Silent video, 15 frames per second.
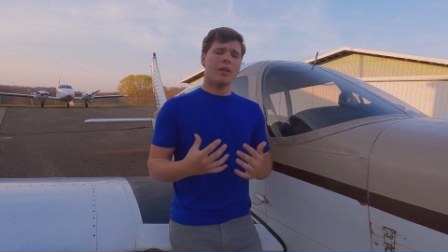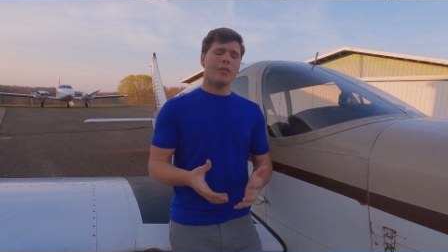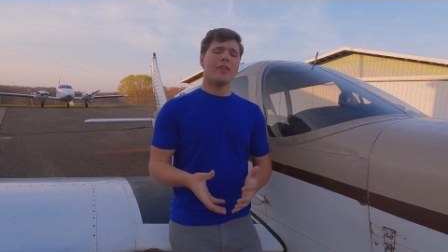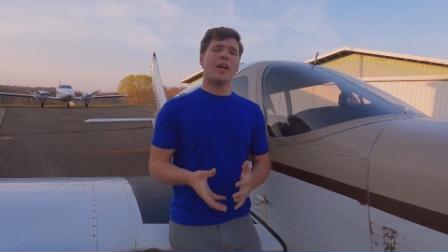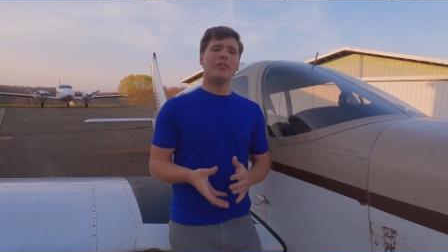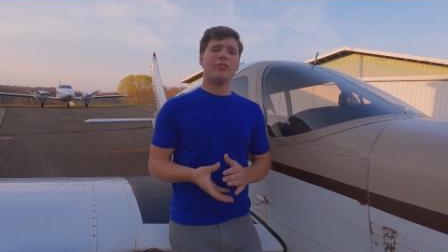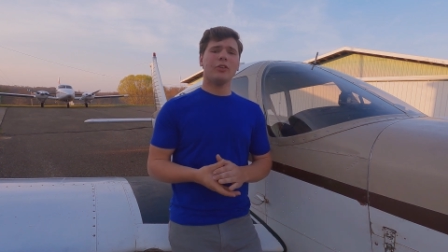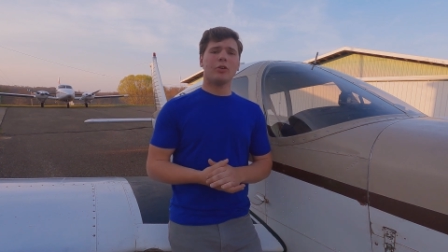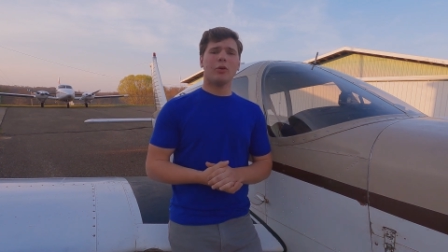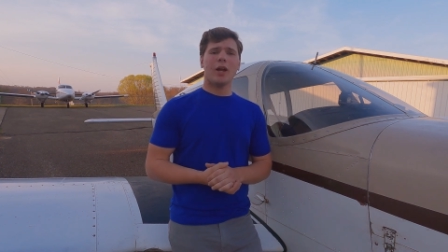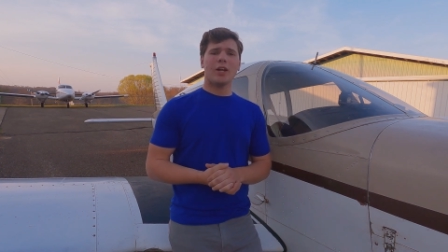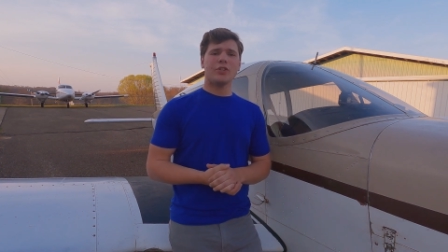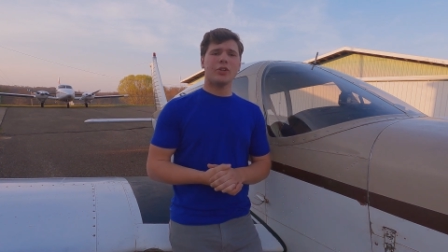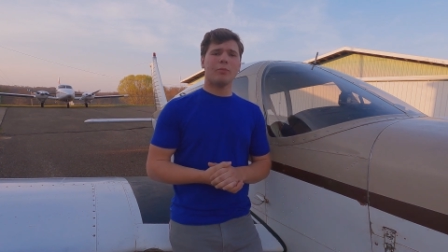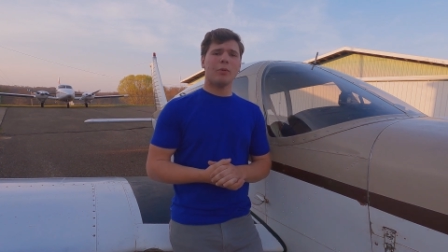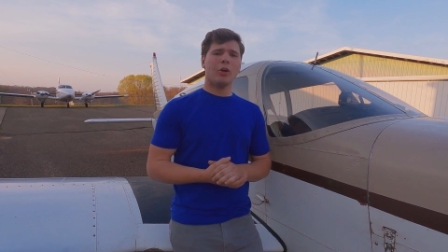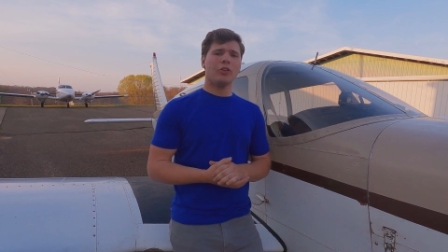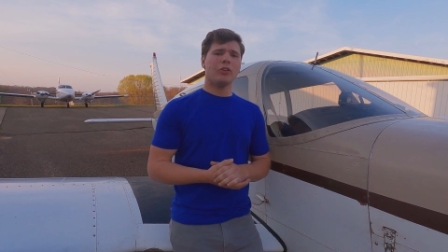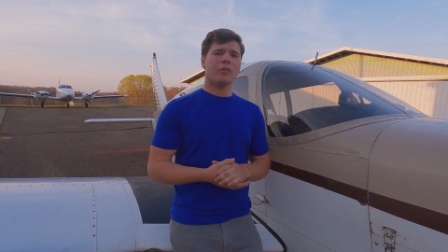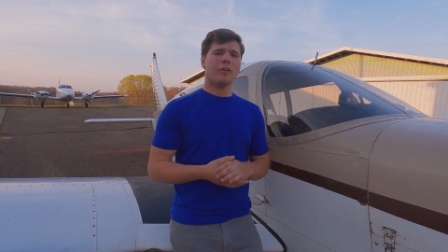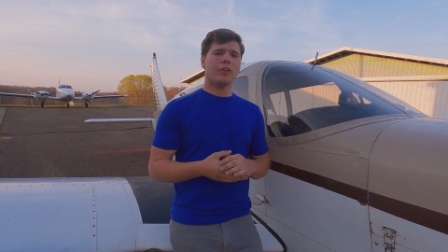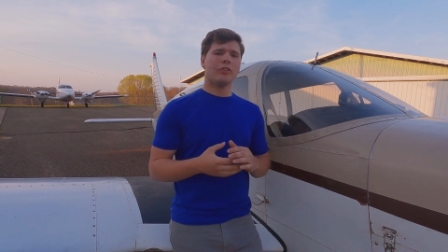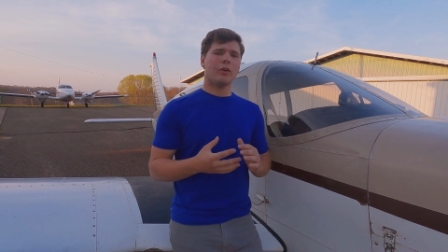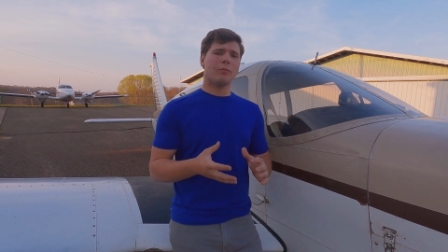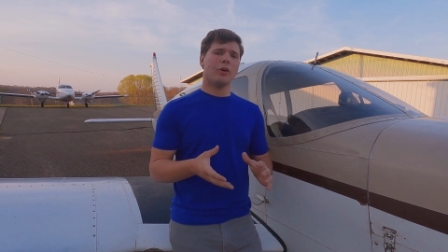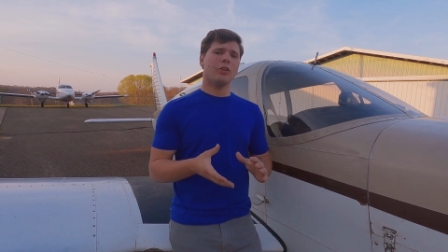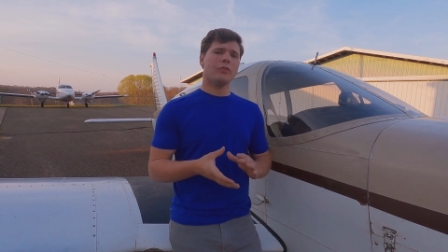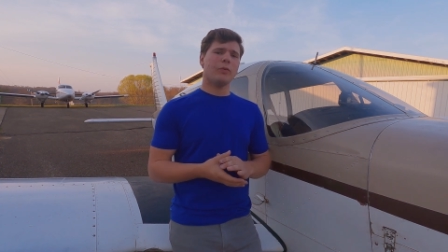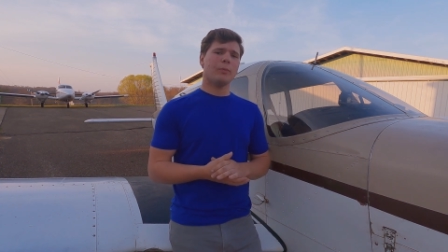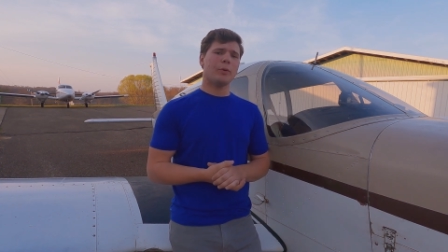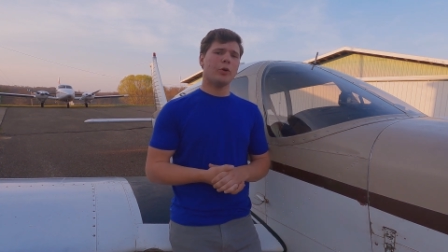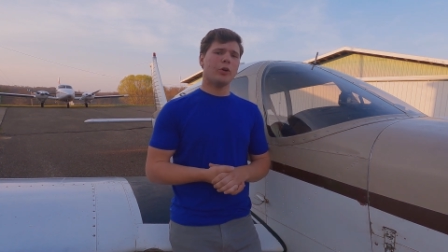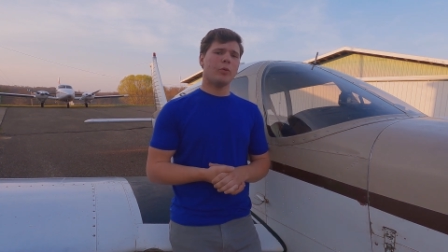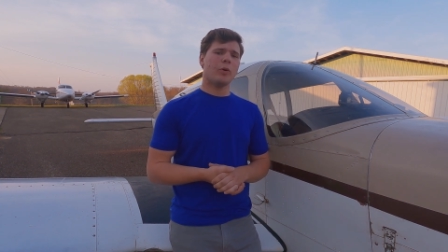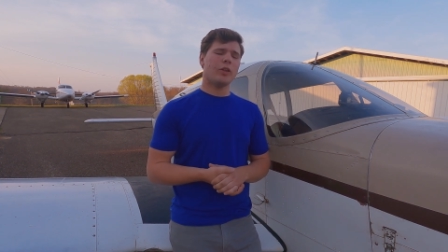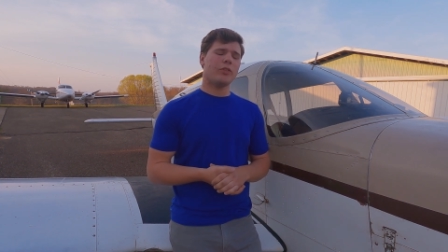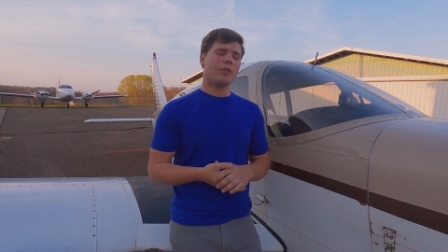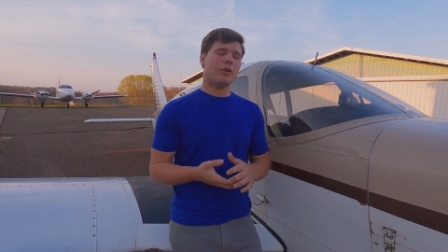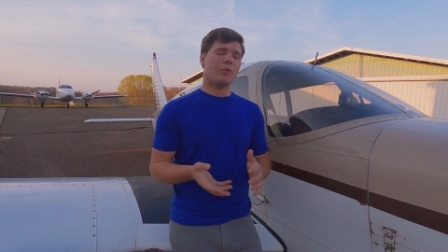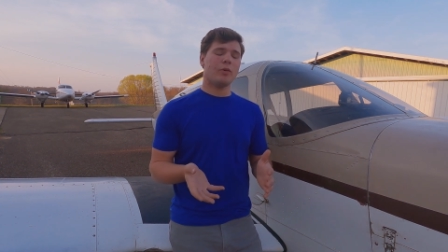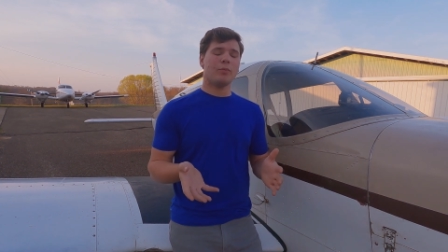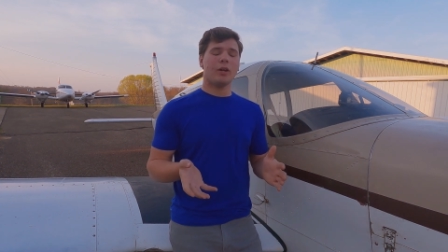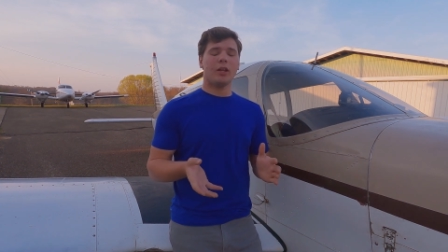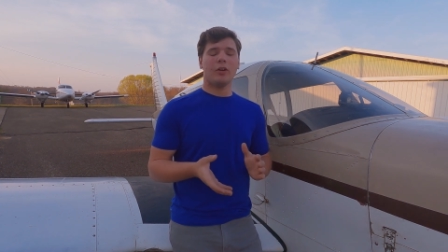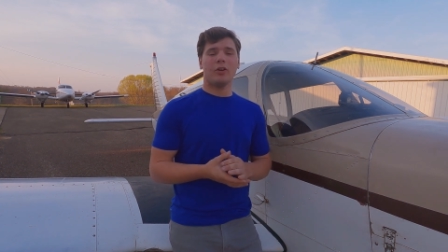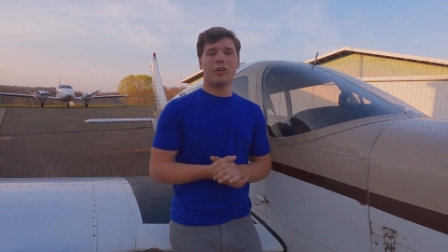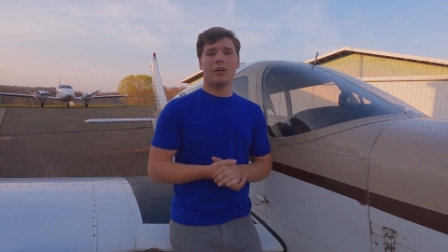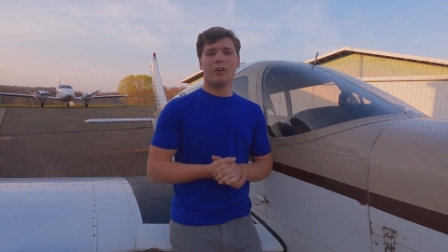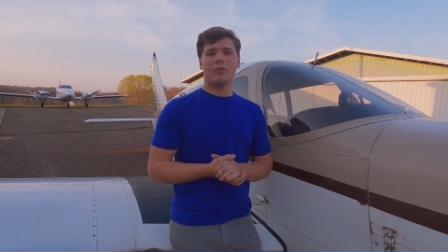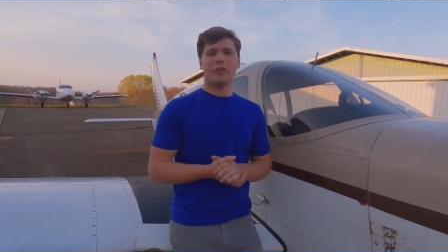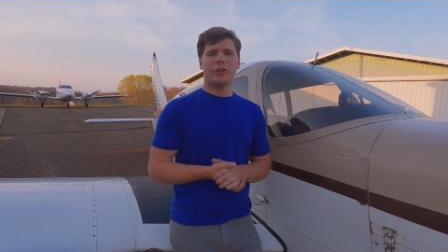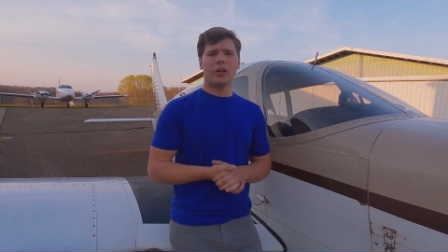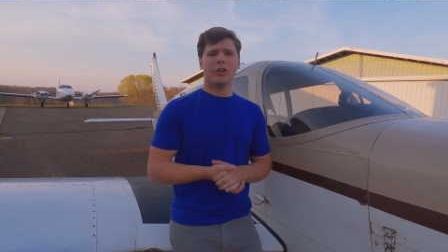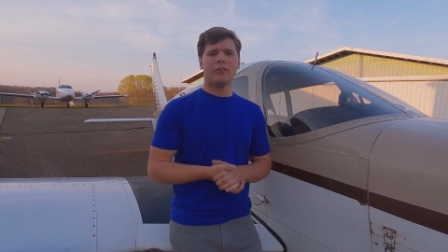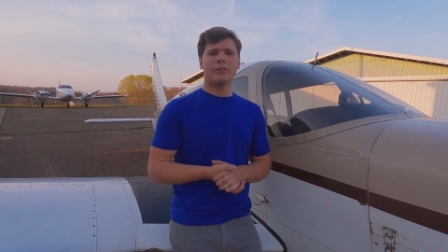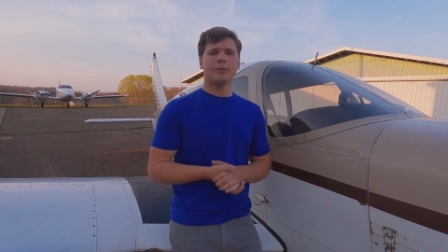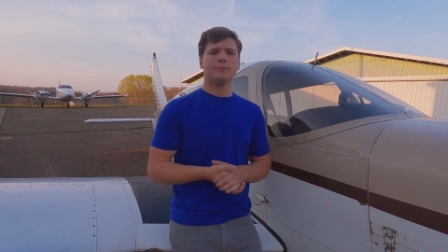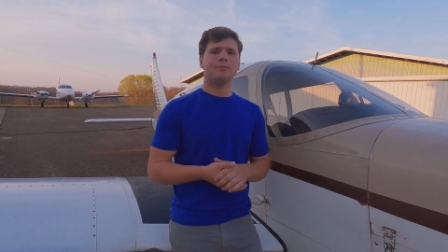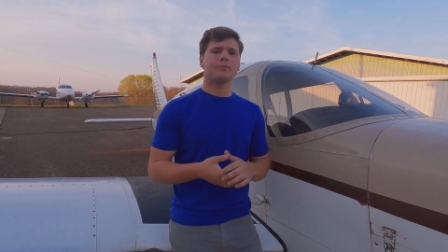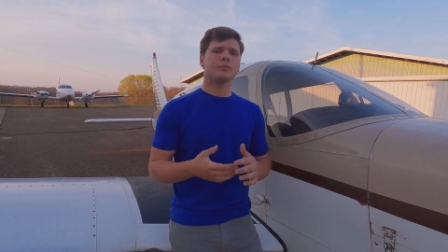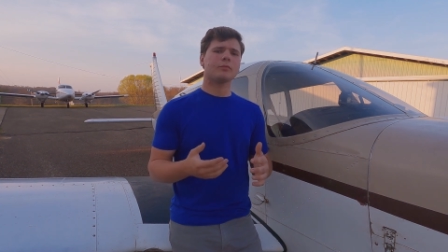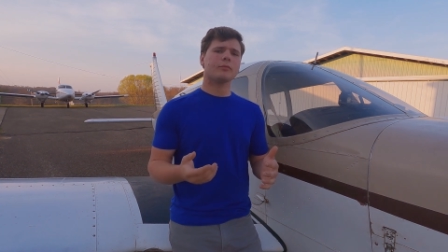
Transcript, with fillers: That's the crash that most of us are most familiar with, and we probably heard it over and over.